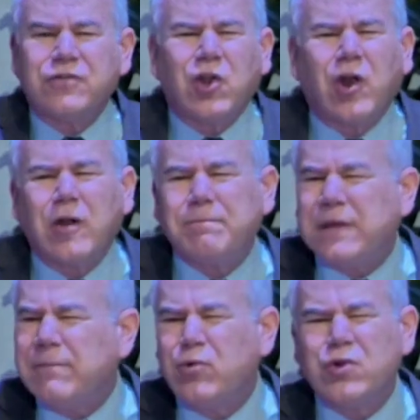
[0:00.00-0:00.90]
There are
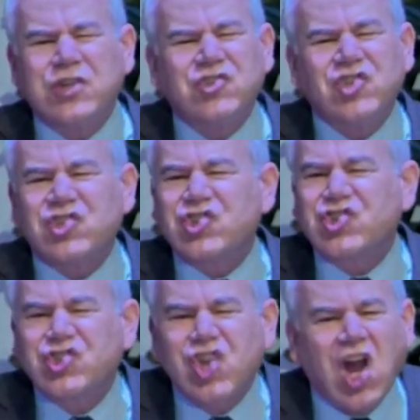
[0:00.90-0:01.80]
people who can
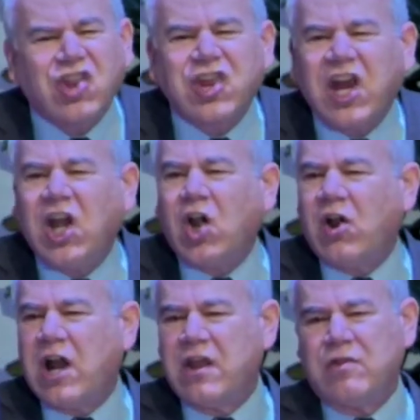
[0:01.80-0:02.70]
just suck the air
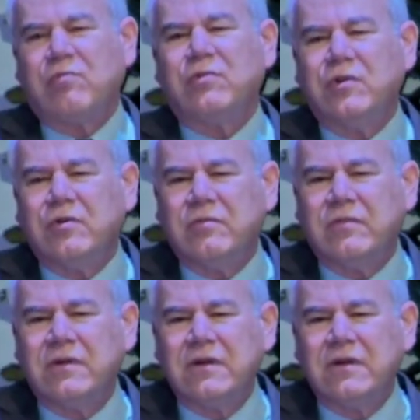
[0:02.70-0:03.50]
out of the room.